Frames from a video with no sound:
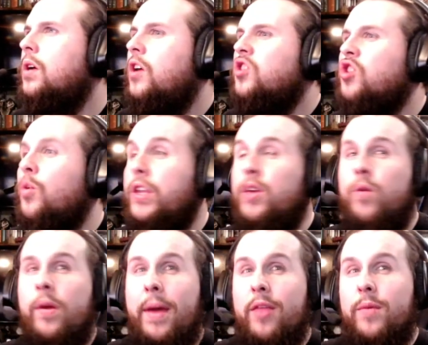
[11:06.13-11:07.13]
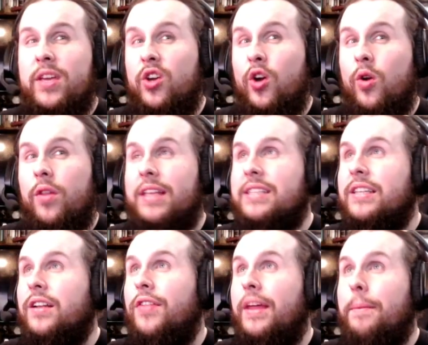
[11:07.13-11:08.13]
So when you, by the way, you can go to this little
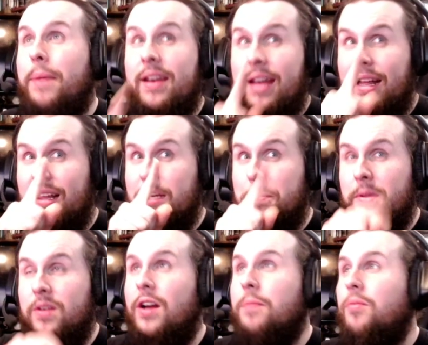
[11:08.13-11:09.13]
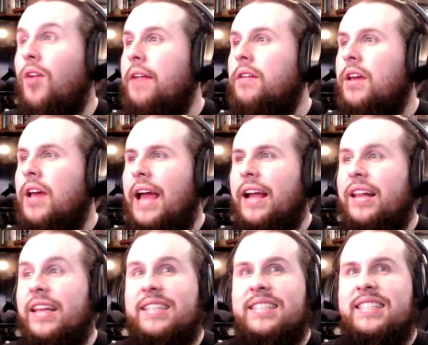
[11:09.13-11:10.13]
thing button I clicked up on the top right and
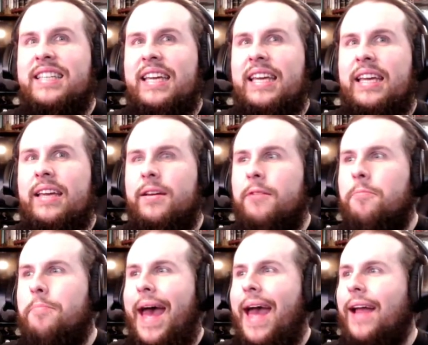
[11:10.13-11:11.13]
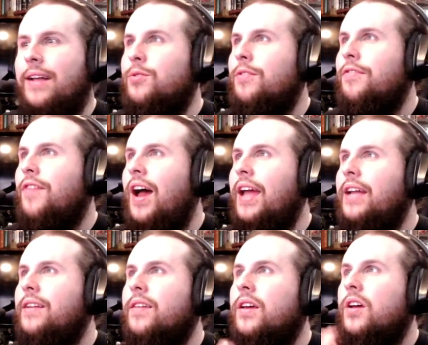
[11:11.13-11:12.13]
click C Max
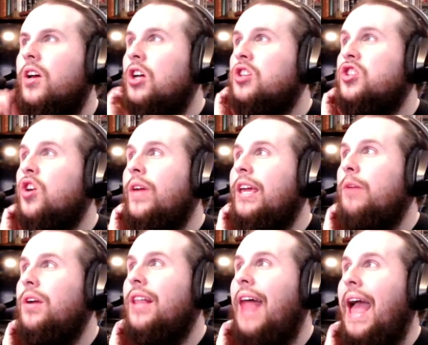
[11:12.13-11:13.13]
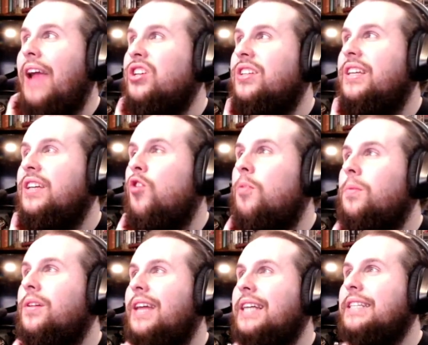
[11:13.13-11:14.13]
Refined. So he will actually, normal
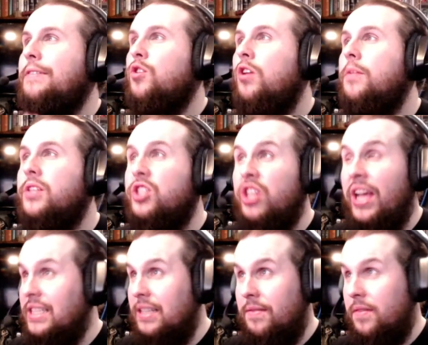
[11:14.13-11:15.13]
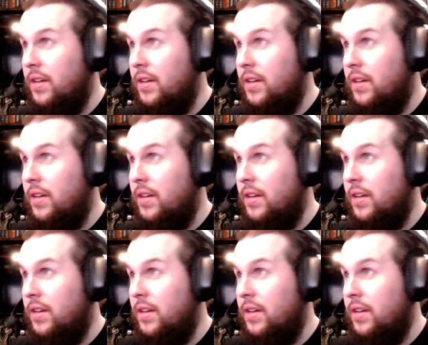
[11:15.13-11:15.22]
attacks have a 20% chance of